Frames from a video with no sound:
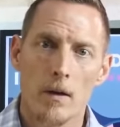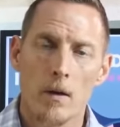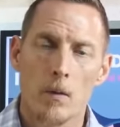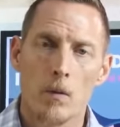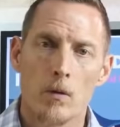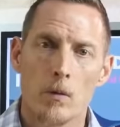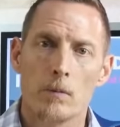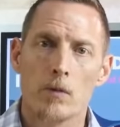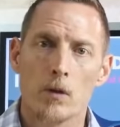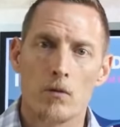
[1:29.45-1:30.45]
with a room
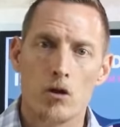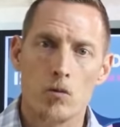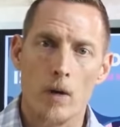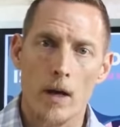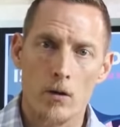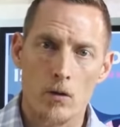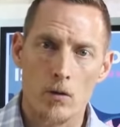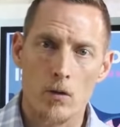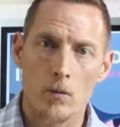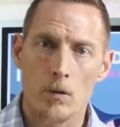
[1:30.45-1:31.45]
full of strangers who
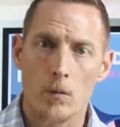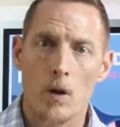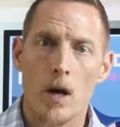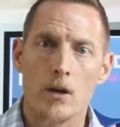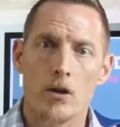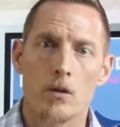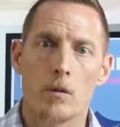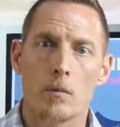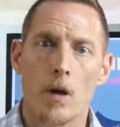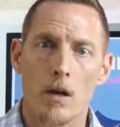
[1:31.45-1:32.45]
want to watch you and
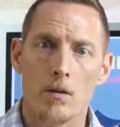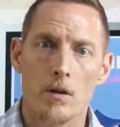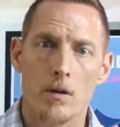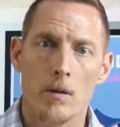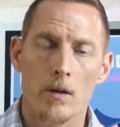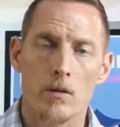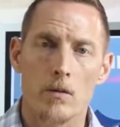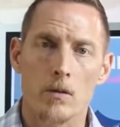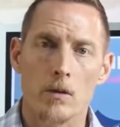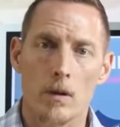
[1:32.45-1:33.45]
monitor you as you
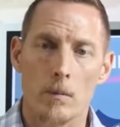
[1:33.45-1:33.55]
sleep.